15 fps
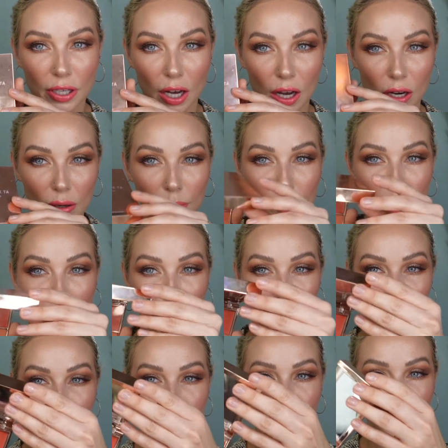Ta
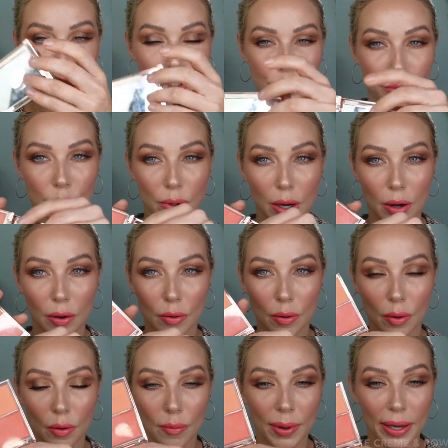Blush Duo.
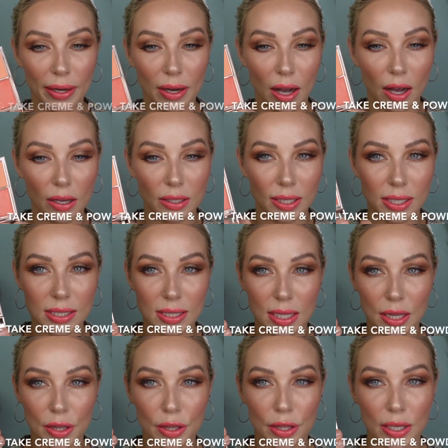Oh my God,
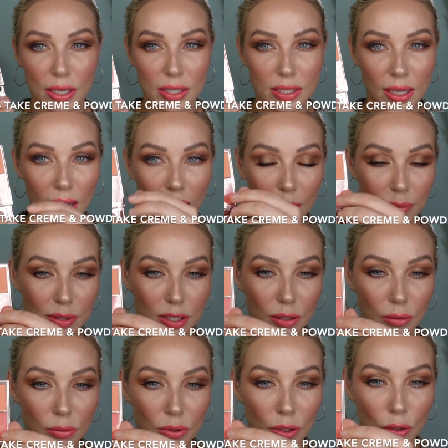isn't this absolutely